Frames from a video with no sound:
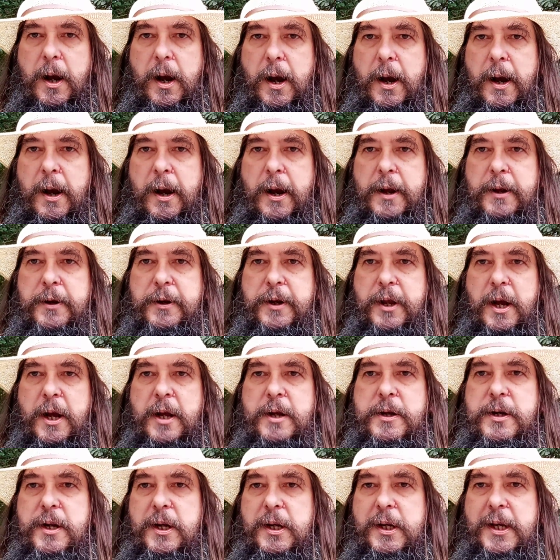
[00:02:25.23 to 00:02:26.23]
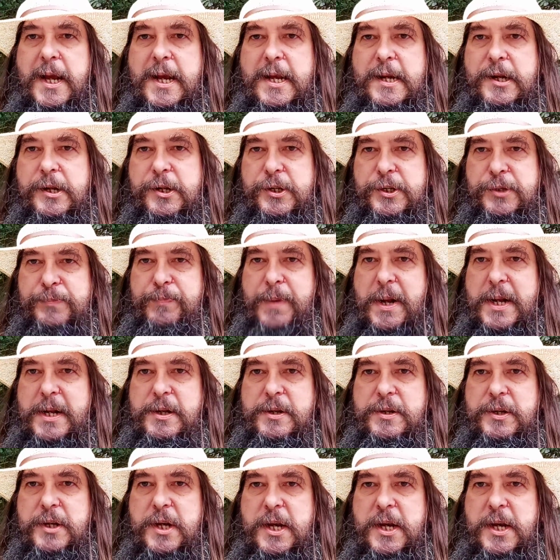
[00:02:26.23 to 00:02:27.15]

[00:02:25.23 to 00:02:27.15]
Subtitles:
And under Linux Mint,